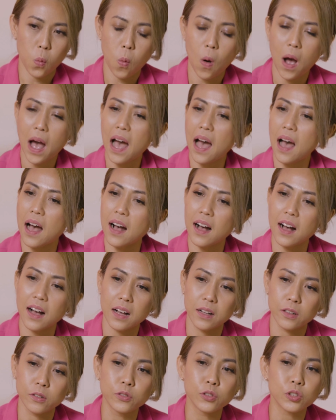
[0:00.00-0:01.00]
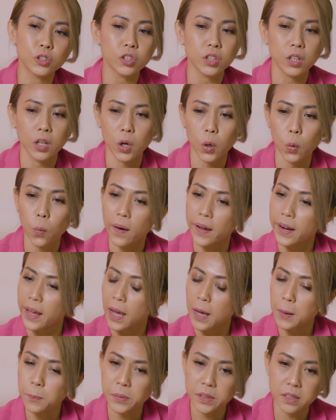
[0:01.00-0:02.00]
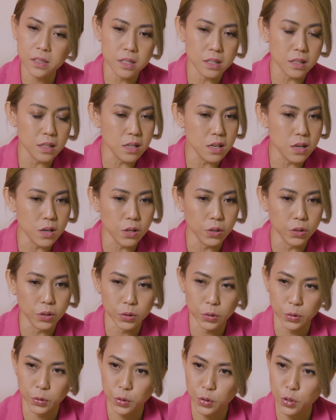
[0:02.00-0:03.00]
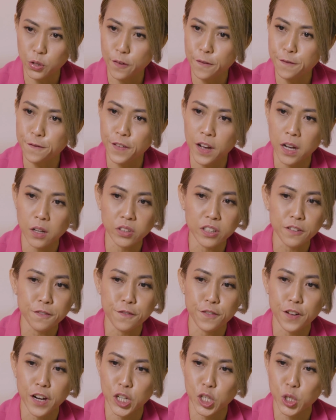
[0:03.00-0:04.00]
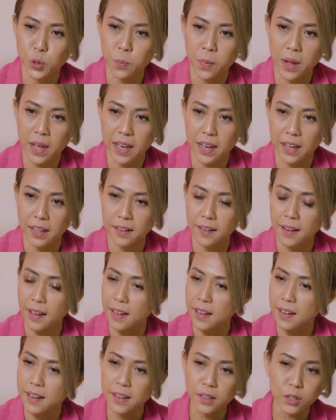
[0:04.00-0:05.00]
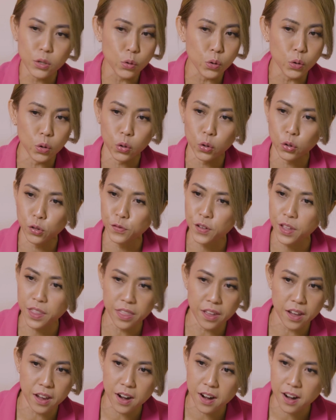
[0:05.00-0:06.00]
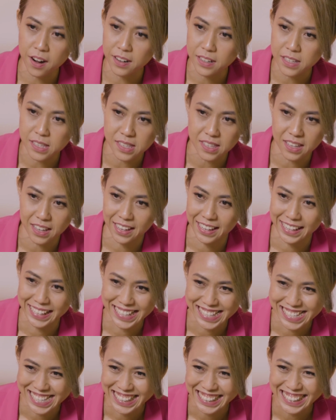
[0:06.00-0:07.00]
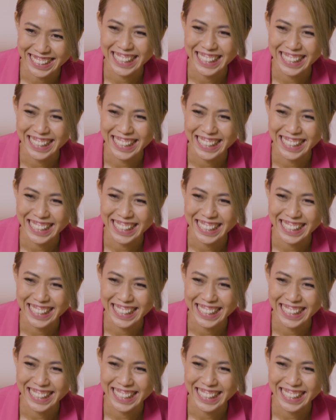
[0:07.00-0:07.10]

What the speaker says: Wow, so what happened to you? You found a Frenchman and you go over there, is it?